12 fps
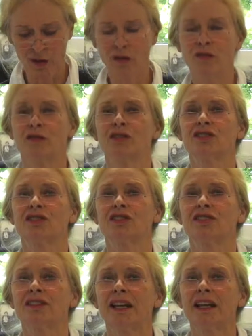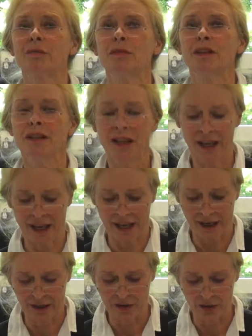for sustainable
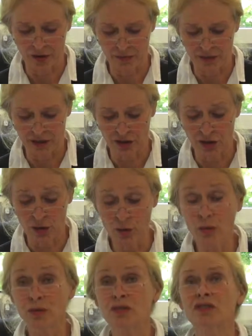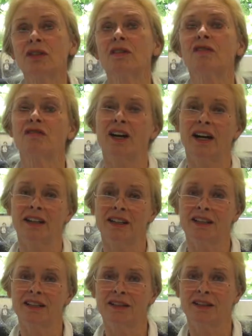economic use
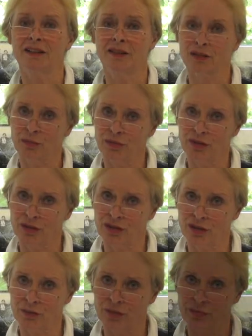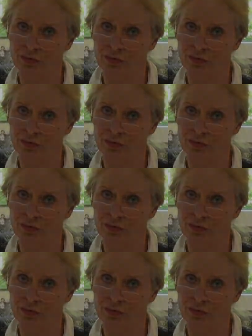via entrepreneurship.